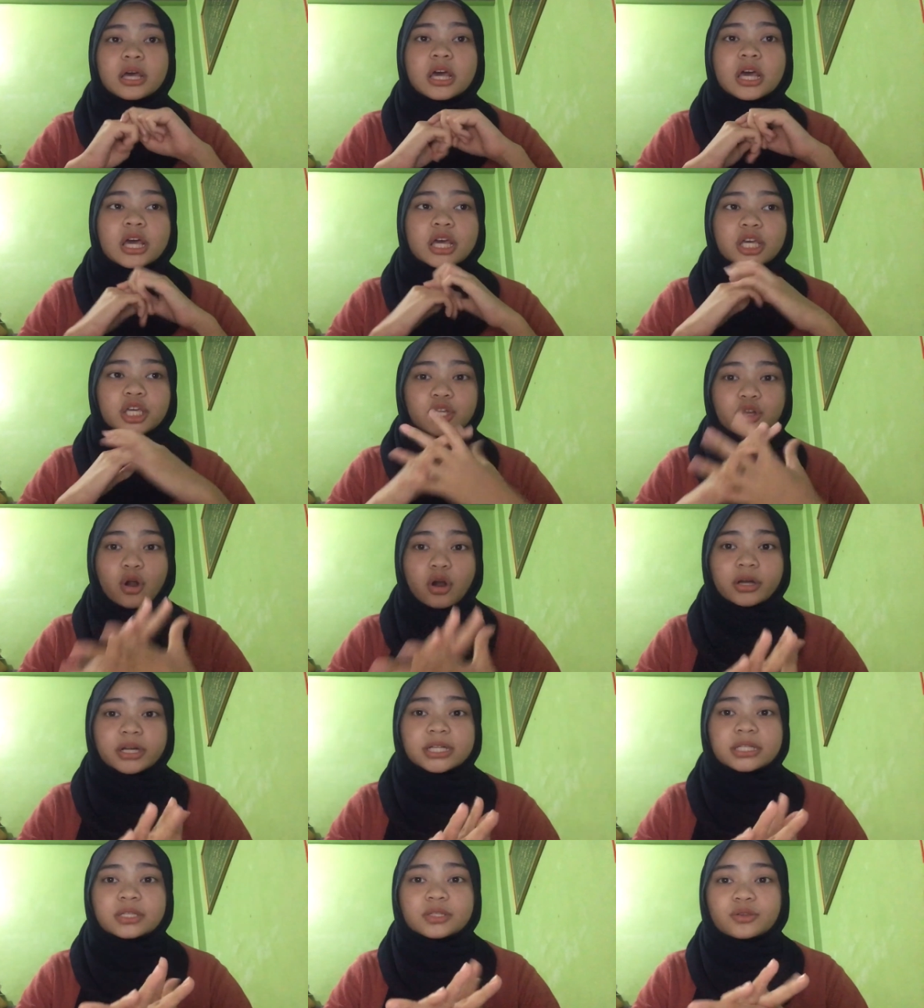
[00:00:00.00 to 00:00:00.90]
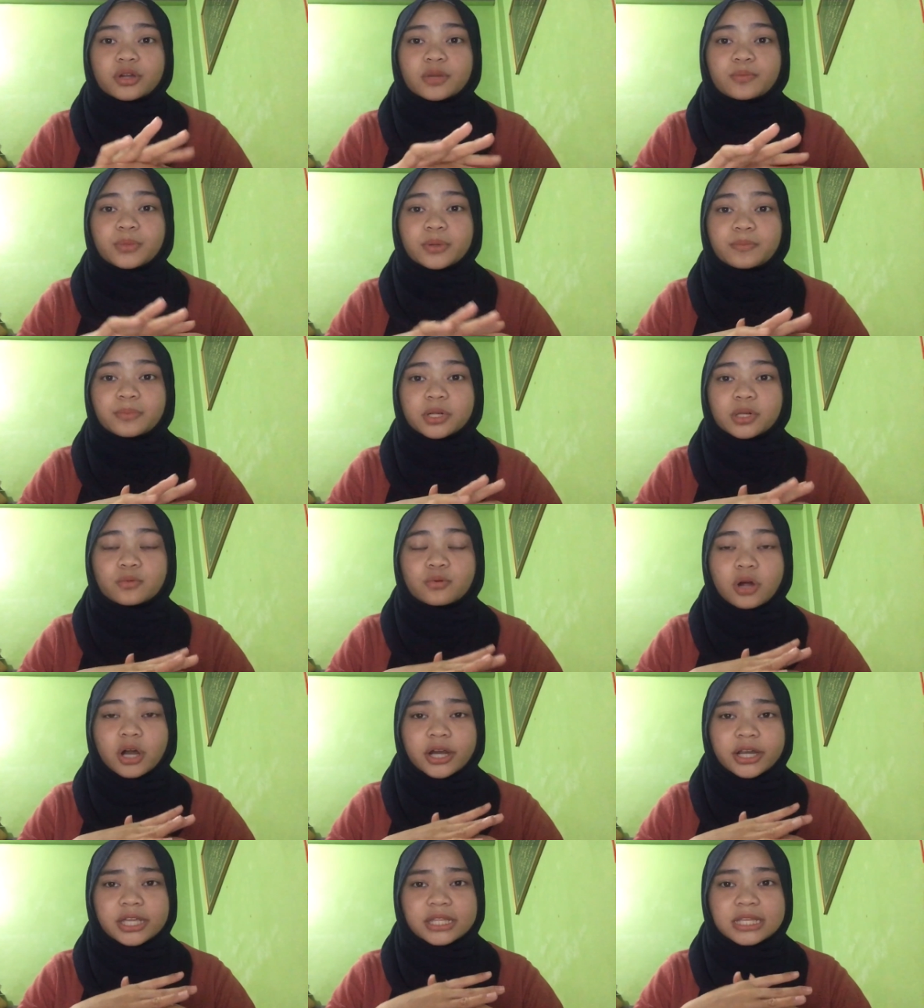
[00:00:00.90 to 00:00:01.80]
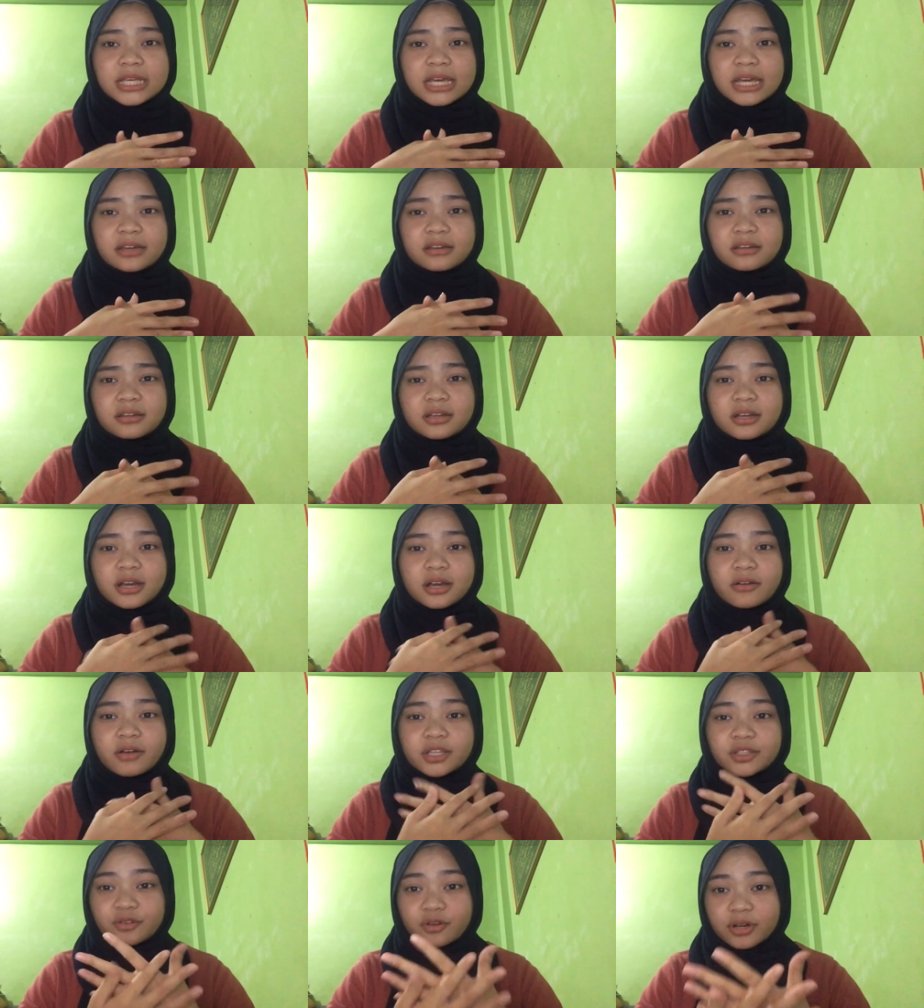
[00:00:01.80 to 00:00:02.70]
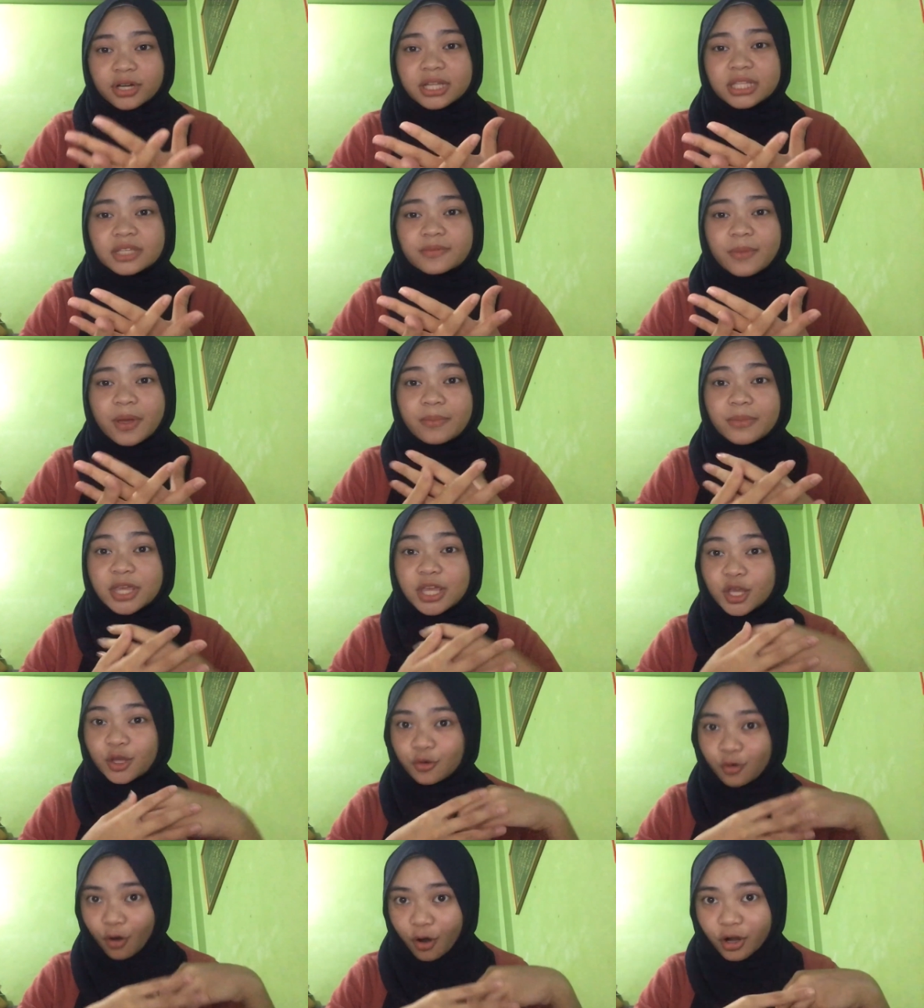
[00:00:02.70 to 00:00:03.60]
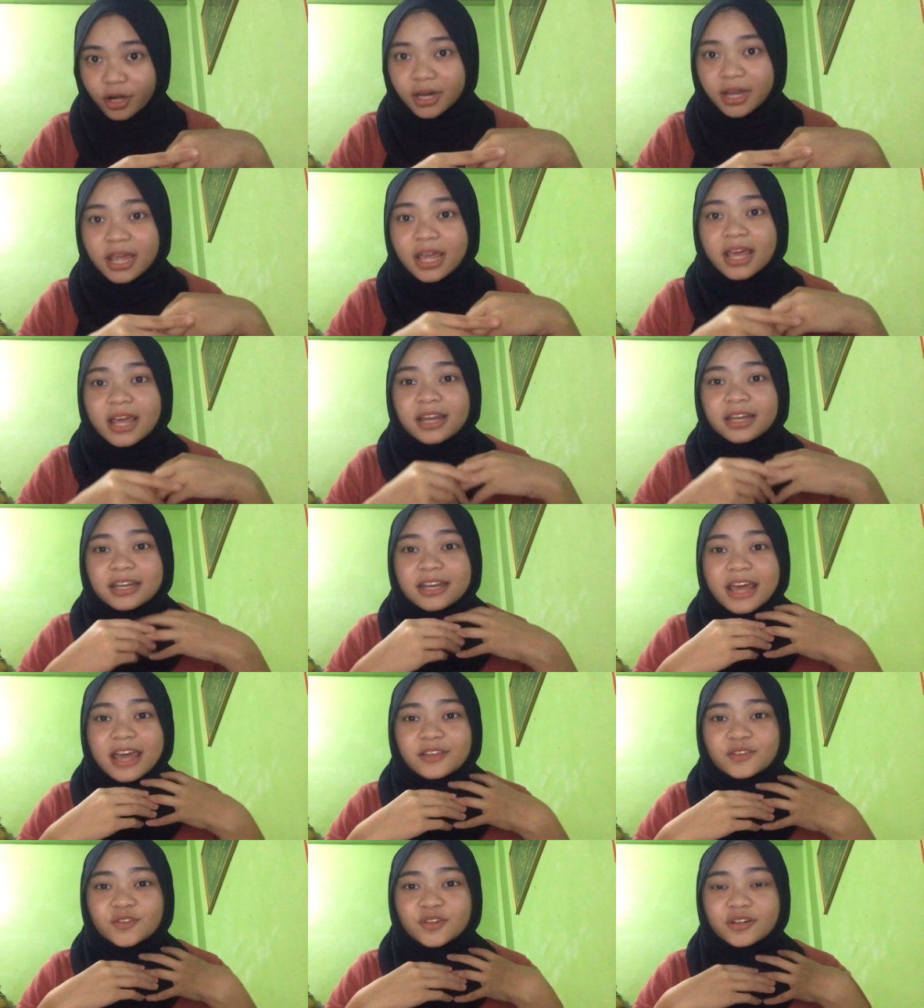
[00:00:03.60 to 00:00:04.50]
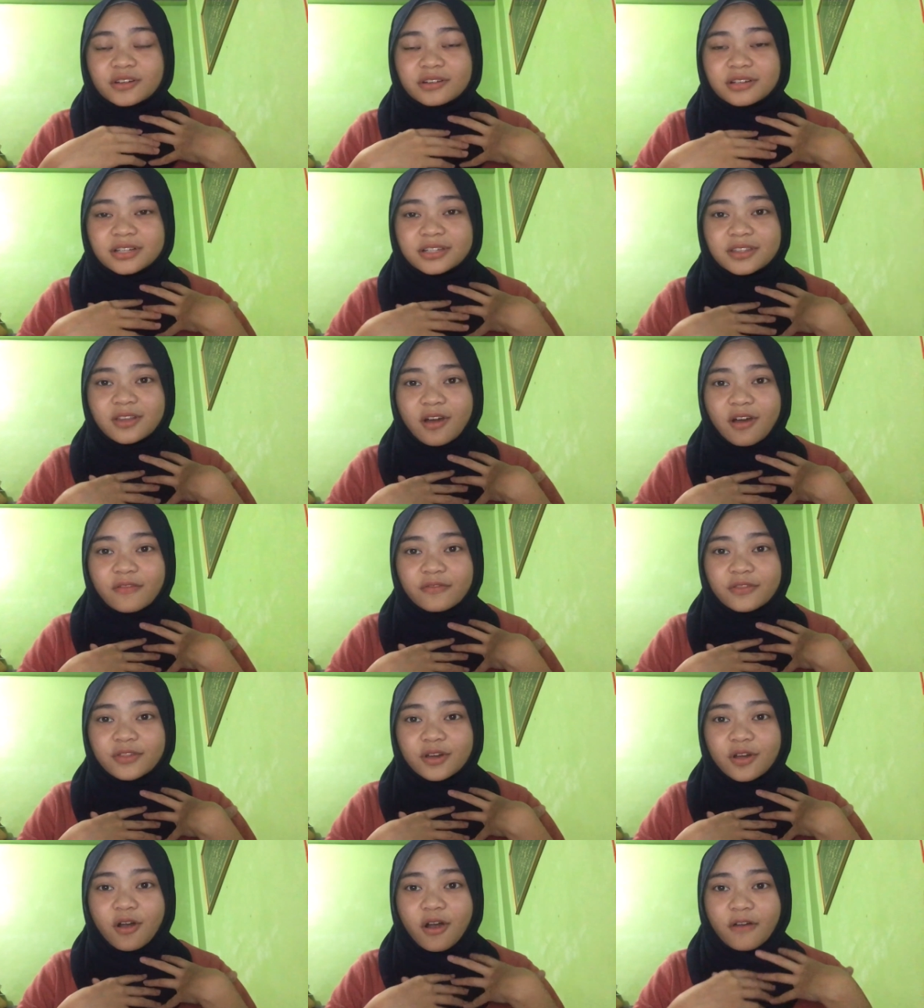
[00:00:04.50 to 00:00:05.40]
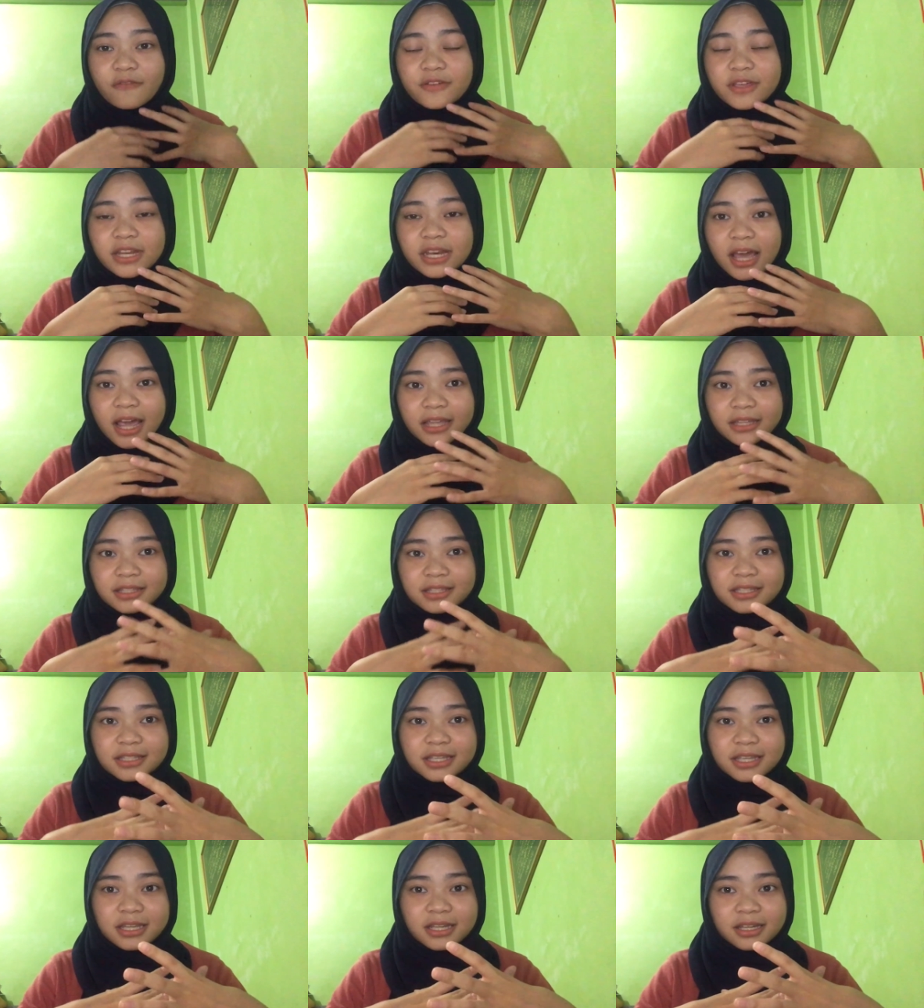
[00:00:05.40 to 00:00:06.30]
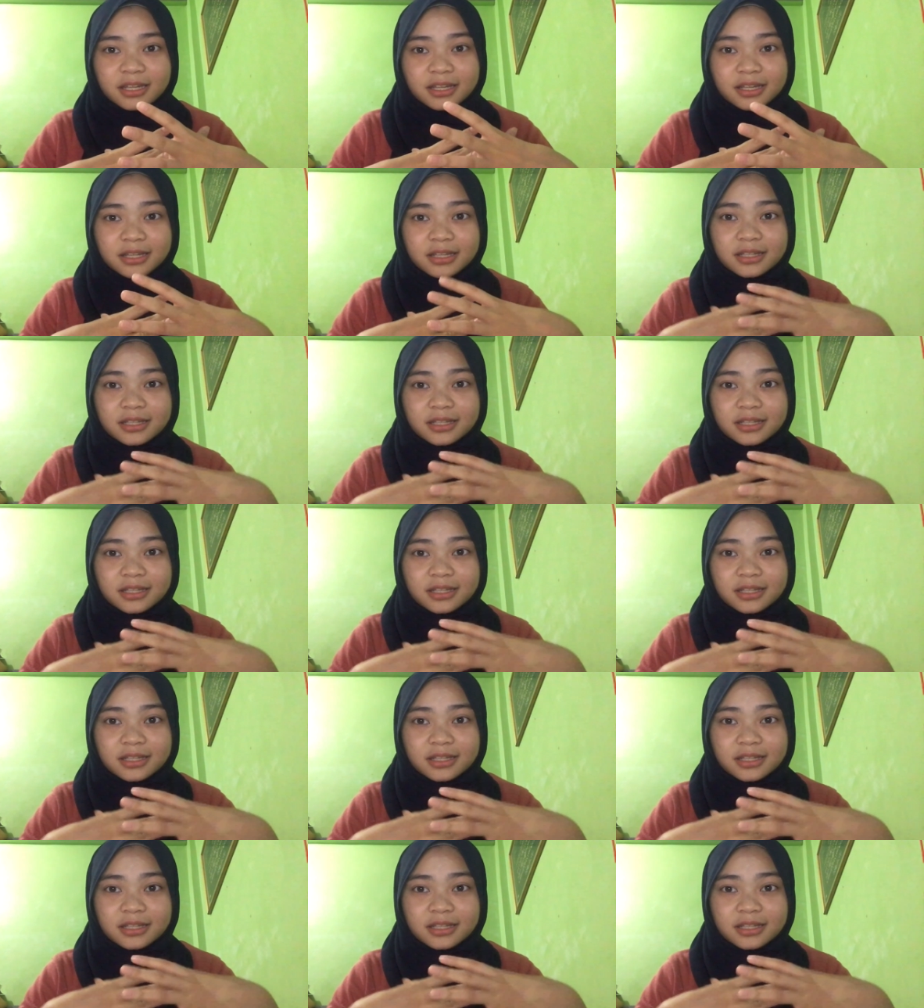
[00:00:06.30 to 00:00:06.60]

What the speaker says: ignorance. So the people who are eating at the restaurants maybe ignore the dangers of the COVID-19,